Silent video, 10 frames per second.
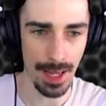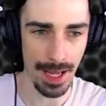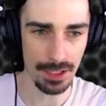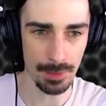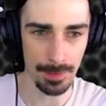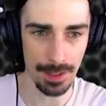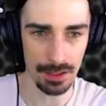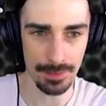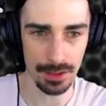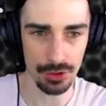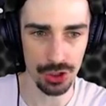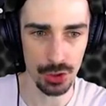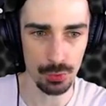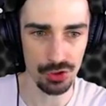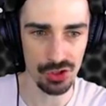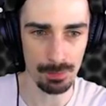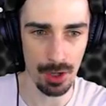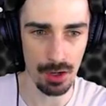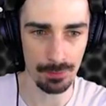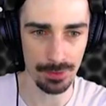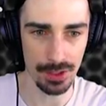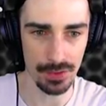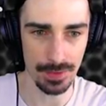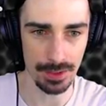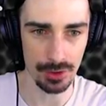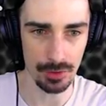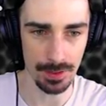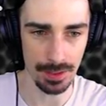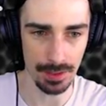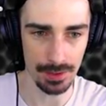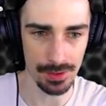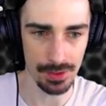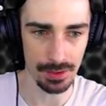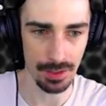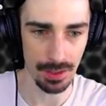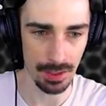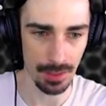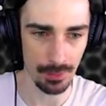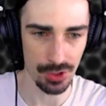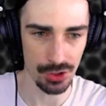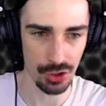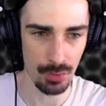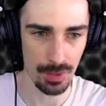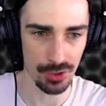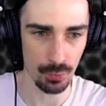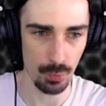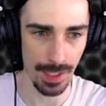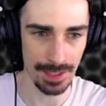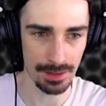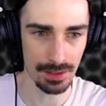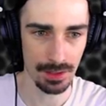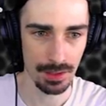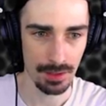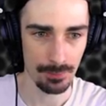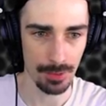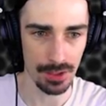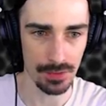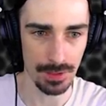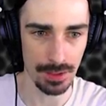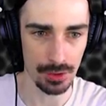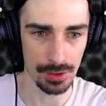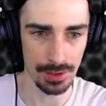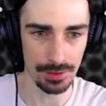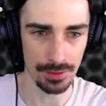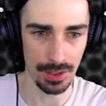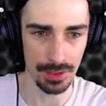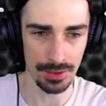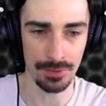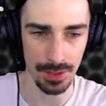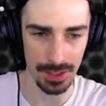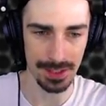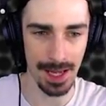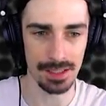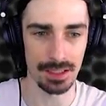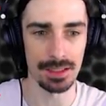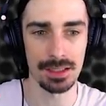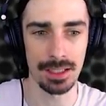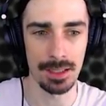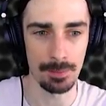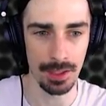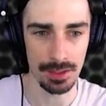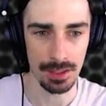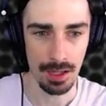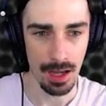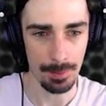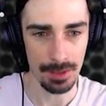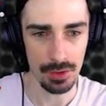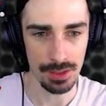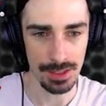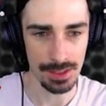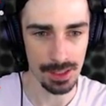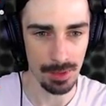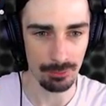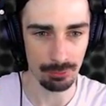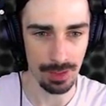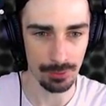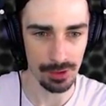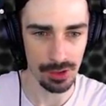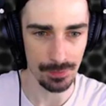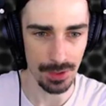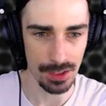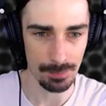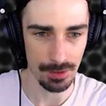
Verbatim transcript: I had to make my elevators too small for this vehicle because it was just too much weight for this vehicle and for the size of this thing, but I'm gonna use this as my reference for this